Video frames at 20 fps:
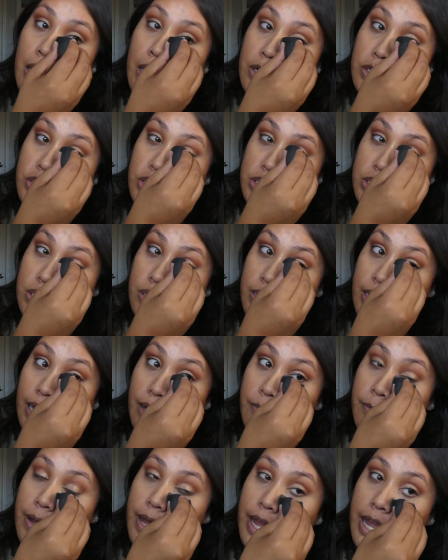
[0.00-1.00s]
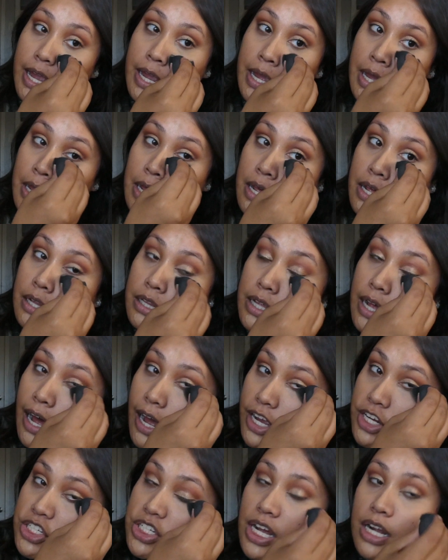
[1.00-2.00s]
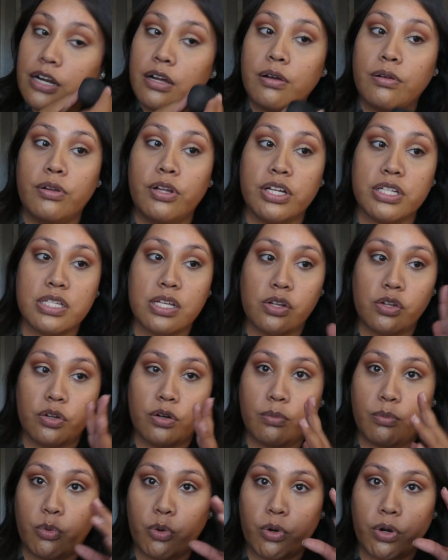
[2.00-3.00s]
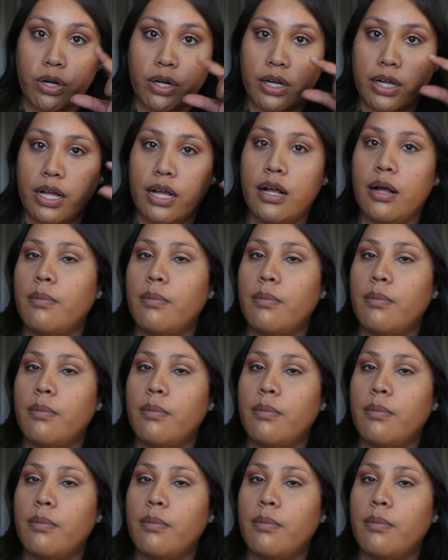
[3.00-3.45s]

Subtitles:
just so that way the eyeshadow looks a little more